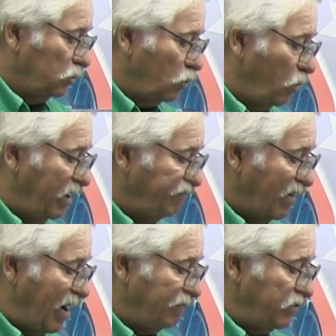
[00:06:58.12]

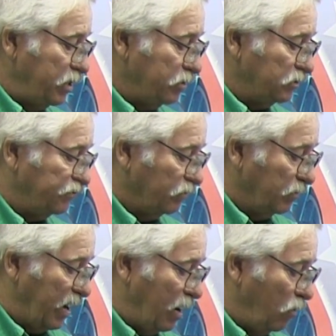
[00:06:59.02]
25 years
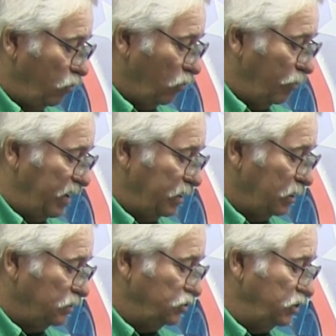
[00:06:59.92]
from now, will be
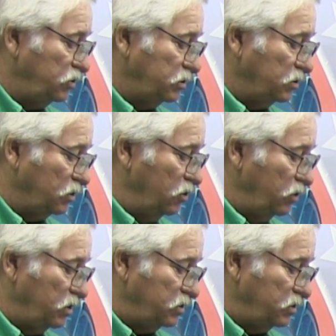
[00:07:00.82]
just as good